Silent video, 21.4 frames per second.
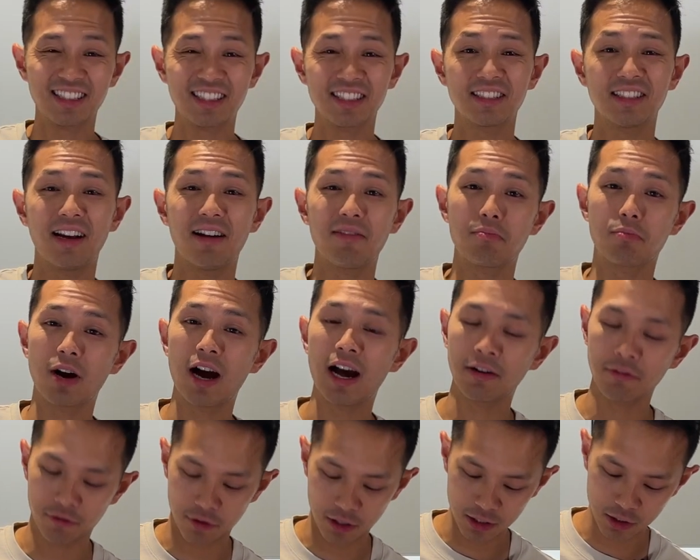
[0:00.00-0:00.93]
is enough
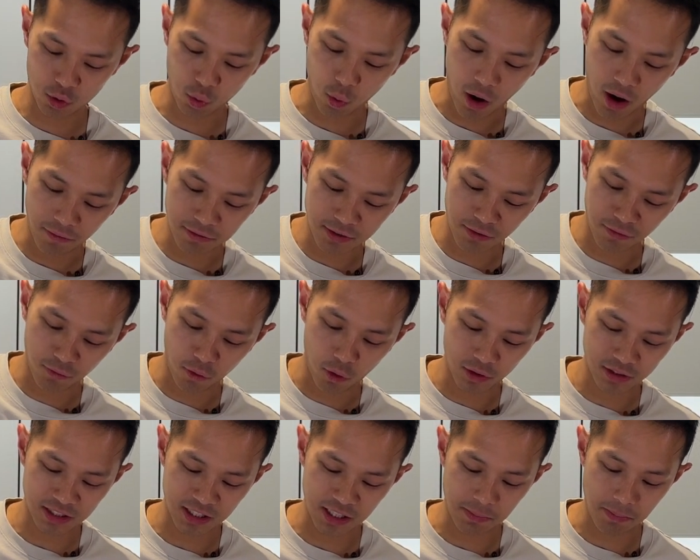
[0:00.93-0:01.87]
brine for a 12 to
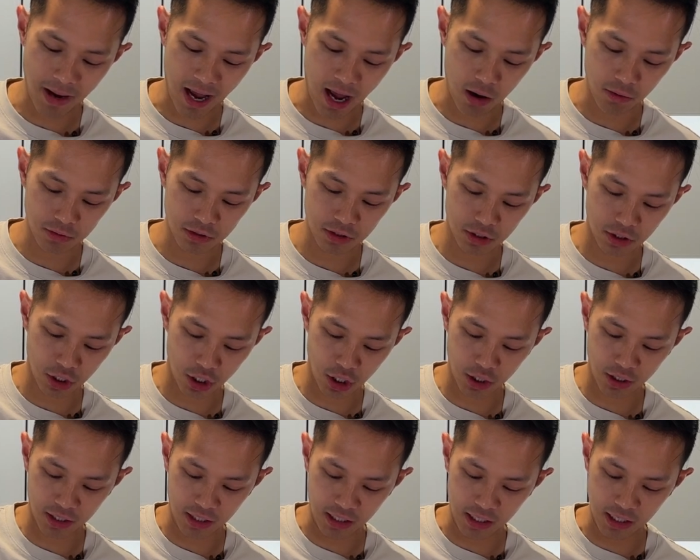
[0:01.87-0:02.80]
14 pound
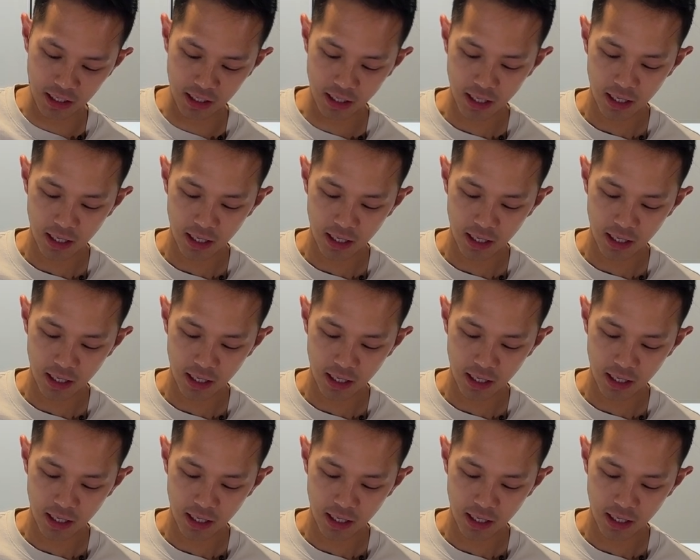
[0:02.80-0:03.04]
turkey.